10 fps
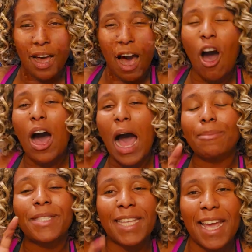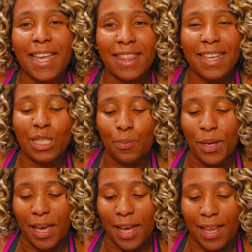Uh, I'm saying this
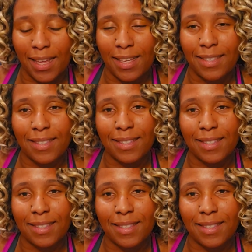because